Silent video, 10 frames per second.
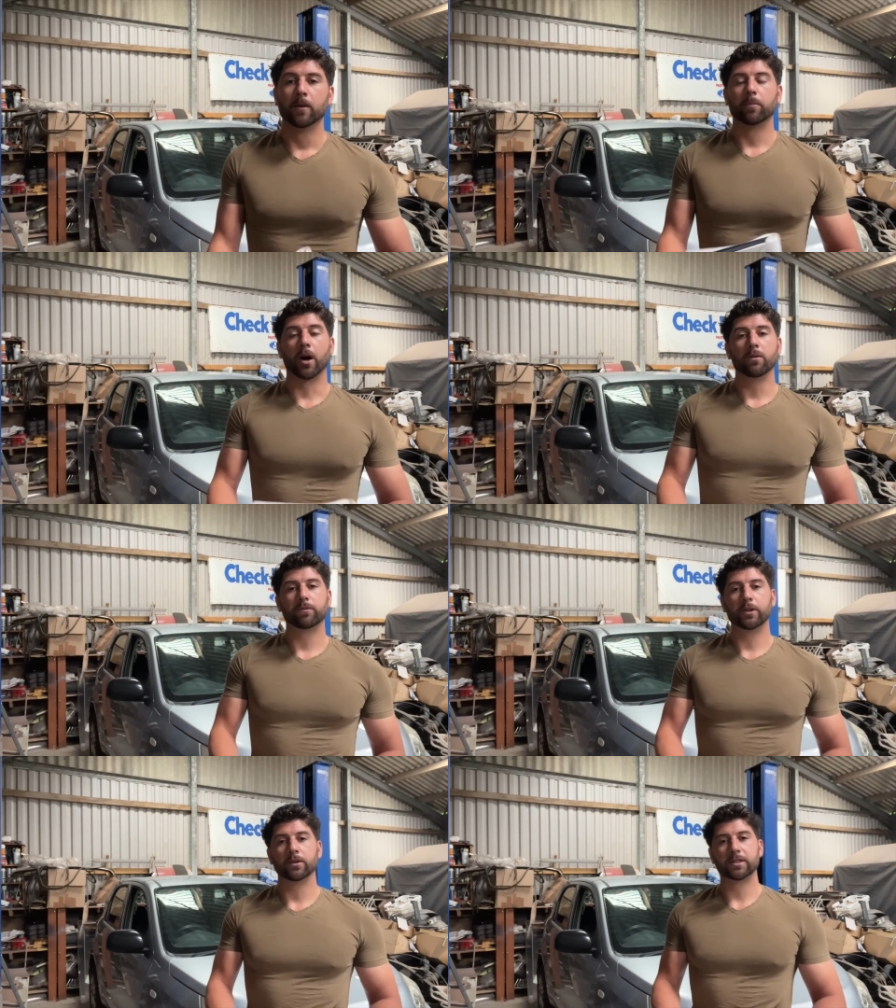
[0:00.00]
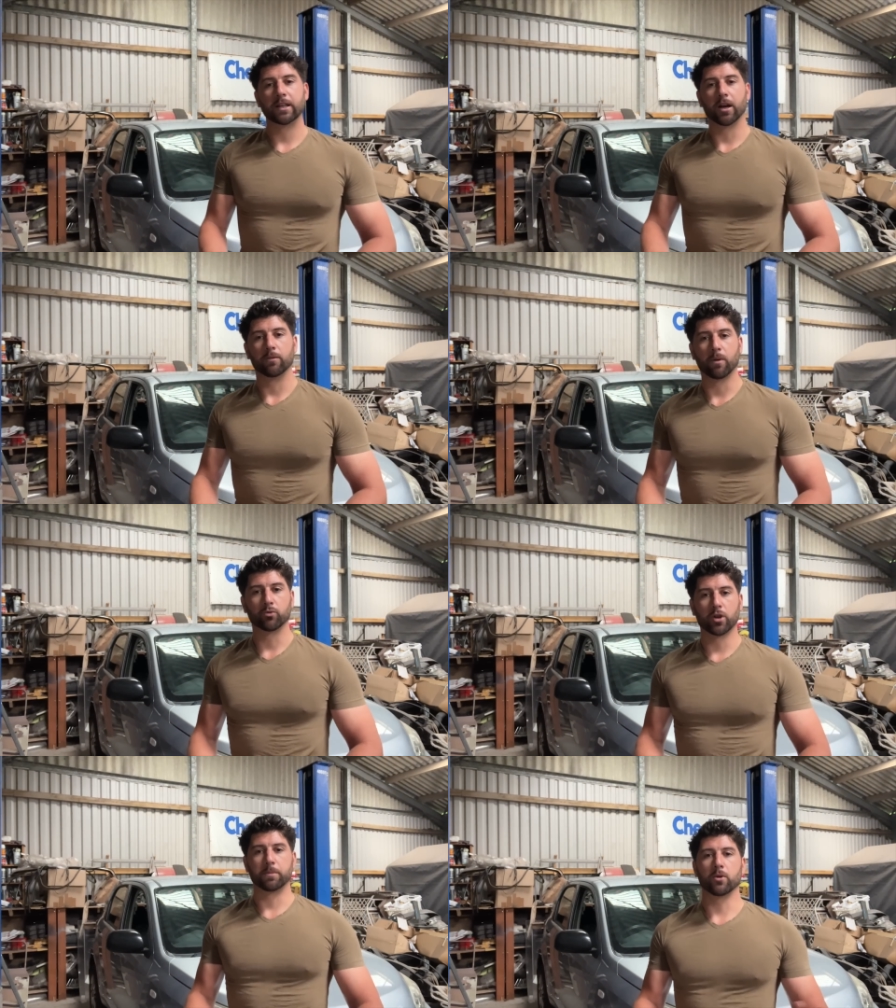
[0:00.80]
But hopefully you can see that I'm, I'm
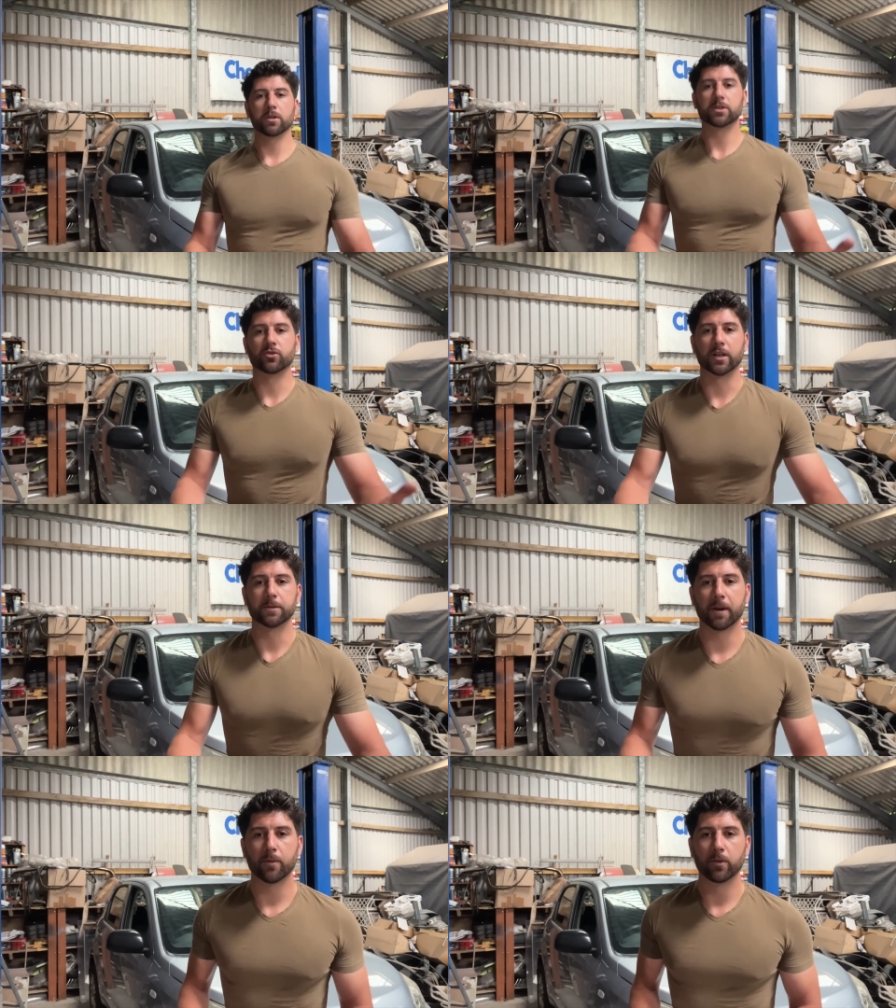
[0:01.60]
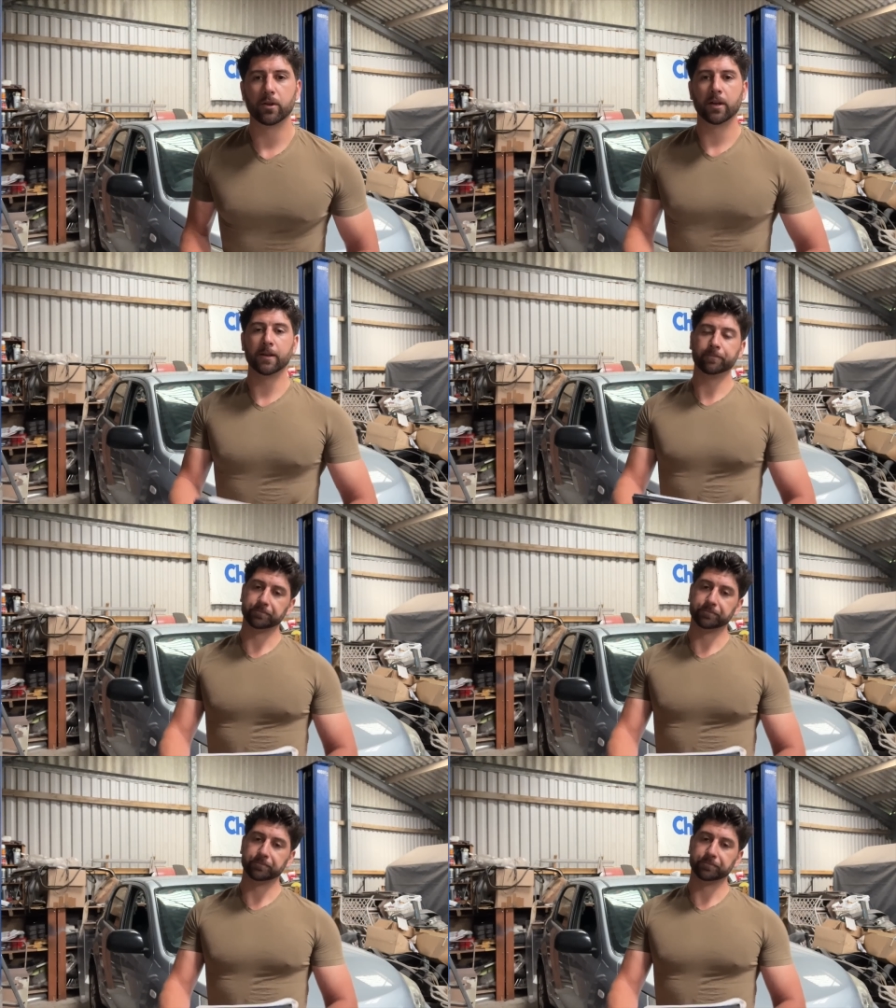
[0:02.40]
trying to be honest and transparent with you here.